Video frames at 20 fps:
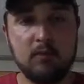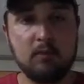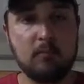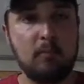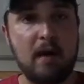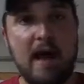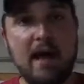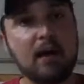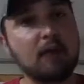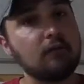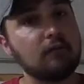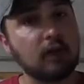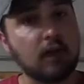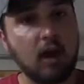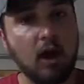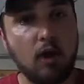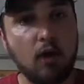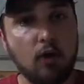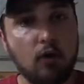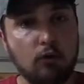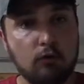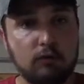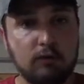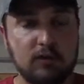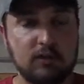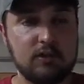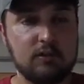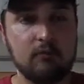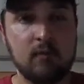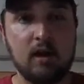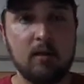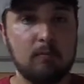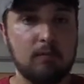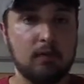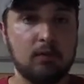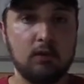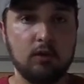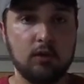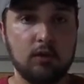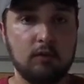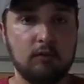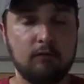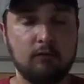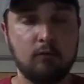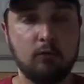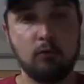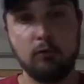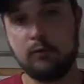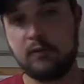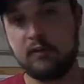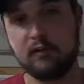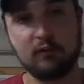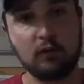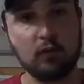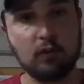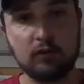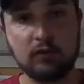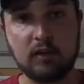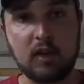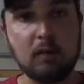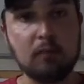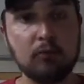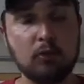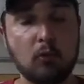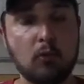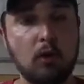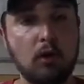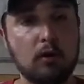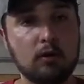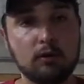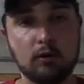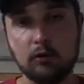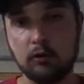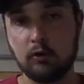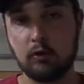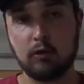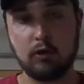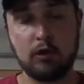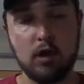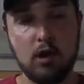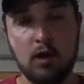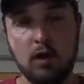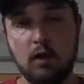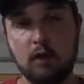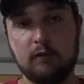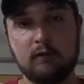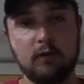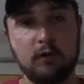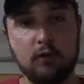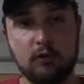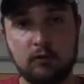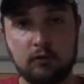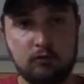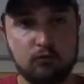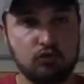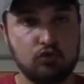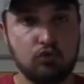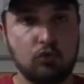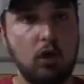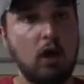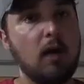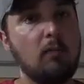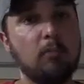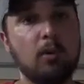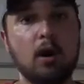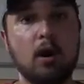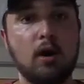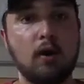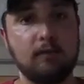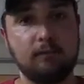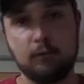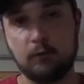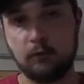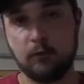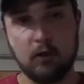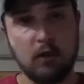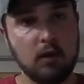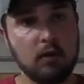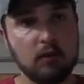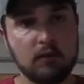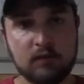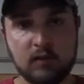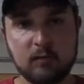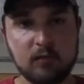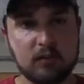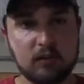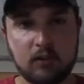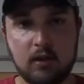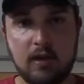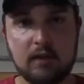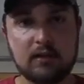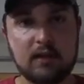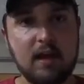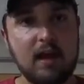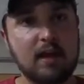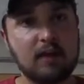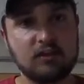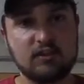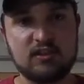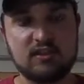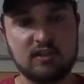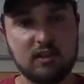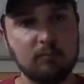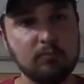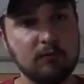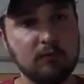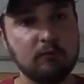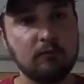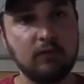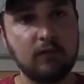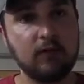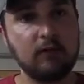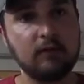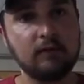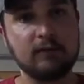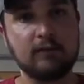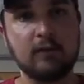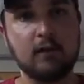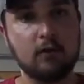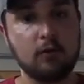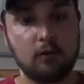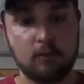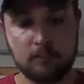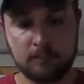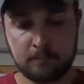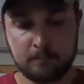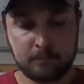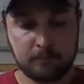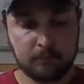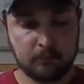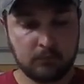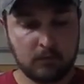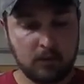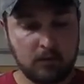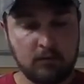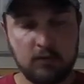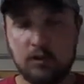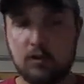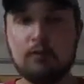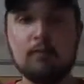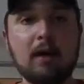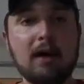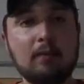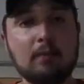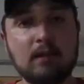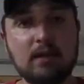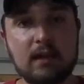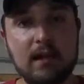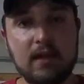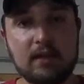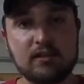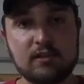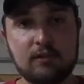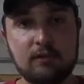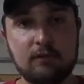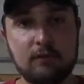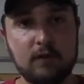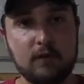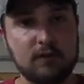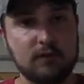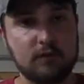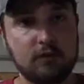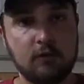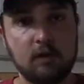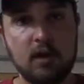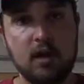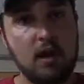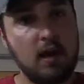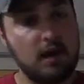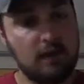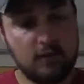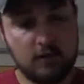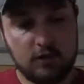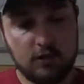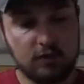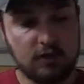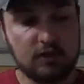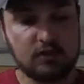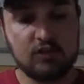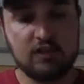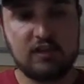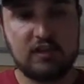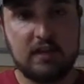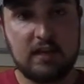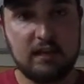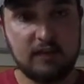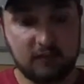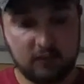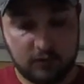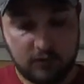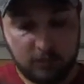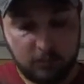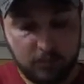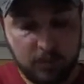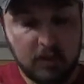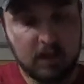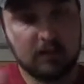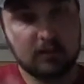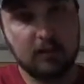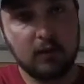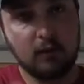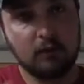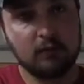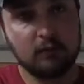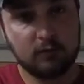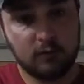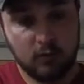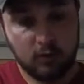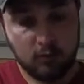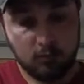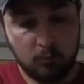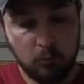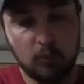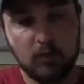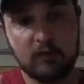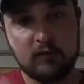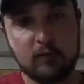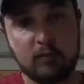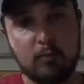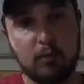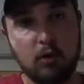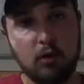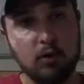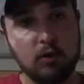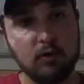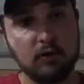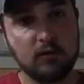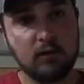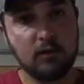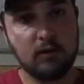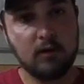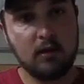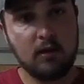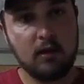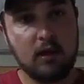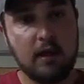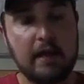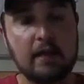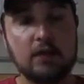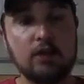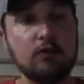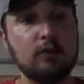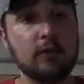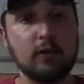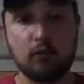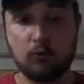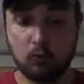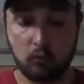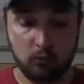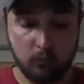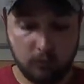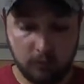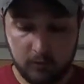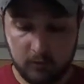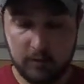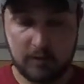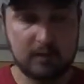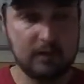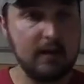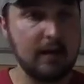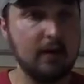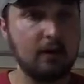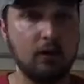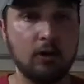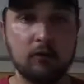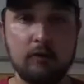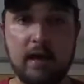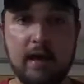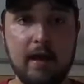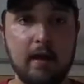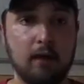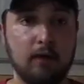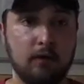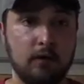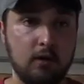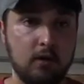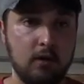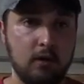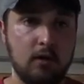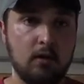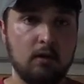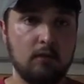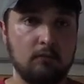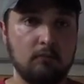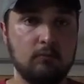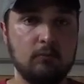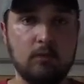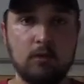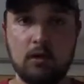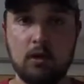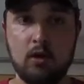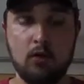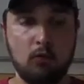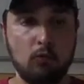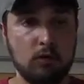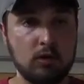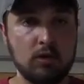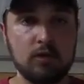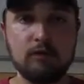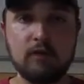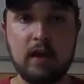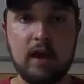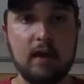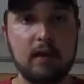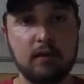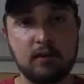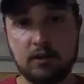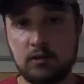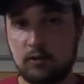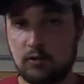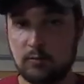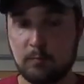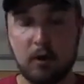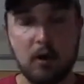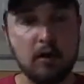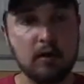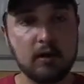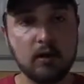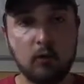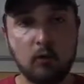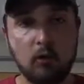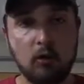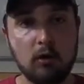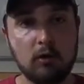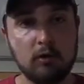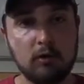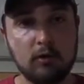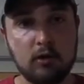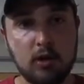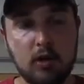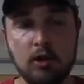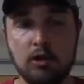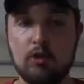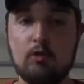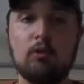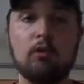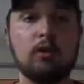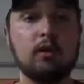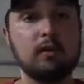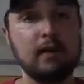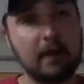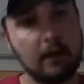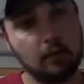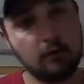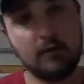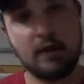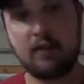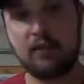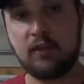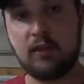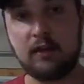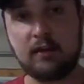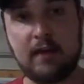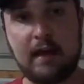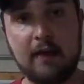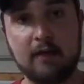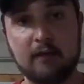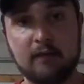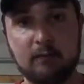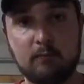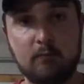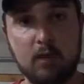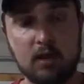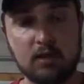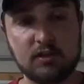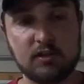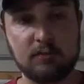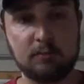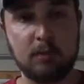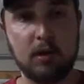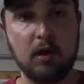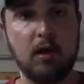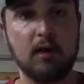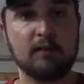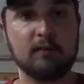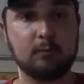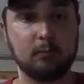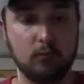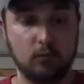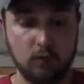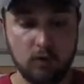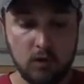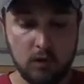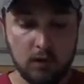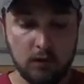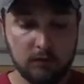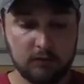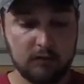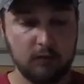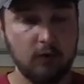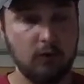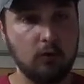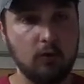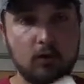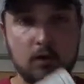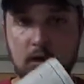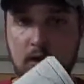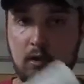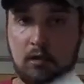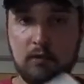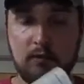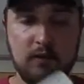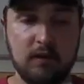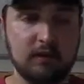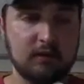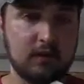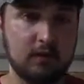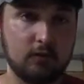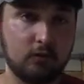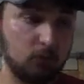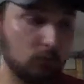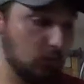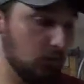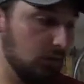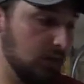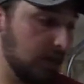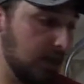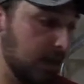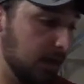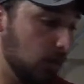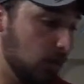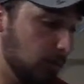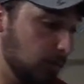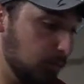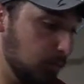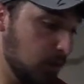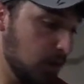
the back of a cove that you might be looking for with a certain depth of water or a certain drop off or something like that. Just something very subtle that you might be catching the fish on. And then you can just easily pick those points apart, and you can really narrow down. When you've got a huge body of water, you want to narrow that thing down as much as possible. So this can really help.